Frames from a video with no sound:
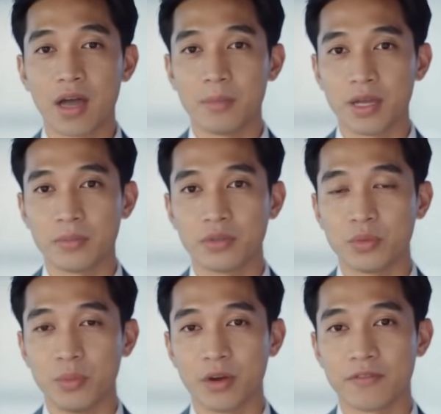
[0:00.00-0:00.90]
Minimum
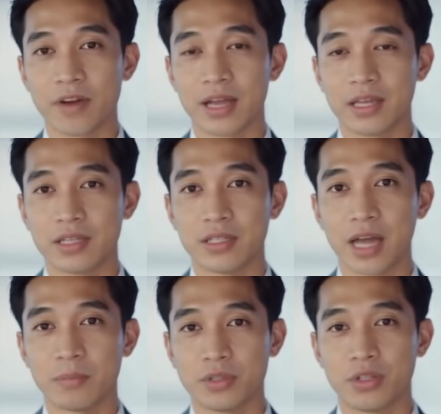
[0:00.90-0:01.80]
2.5 years
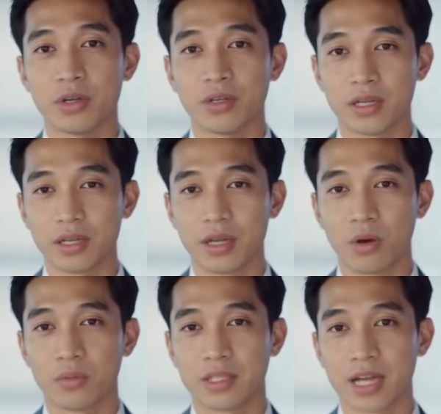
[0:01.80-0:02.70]
debt maturity.
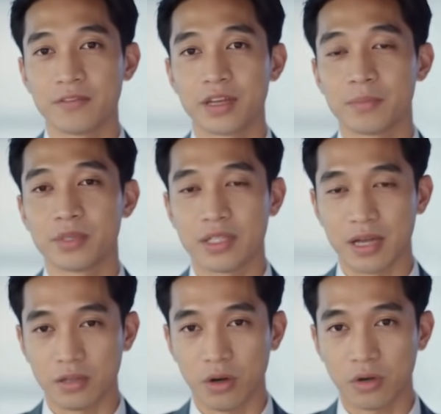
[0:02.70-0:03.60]
Over
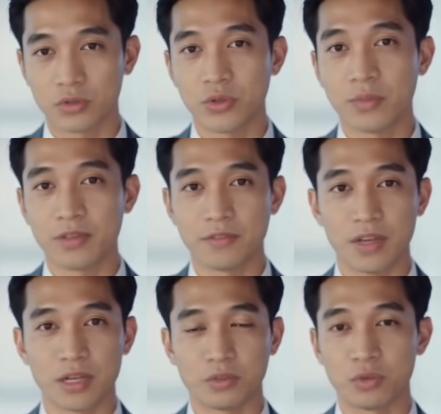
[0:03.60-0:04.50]
70% loans should be
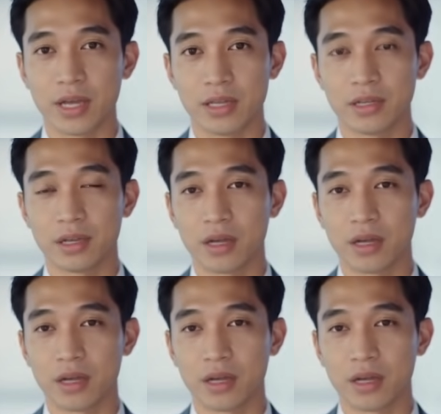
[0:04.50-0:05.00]
fixed rate.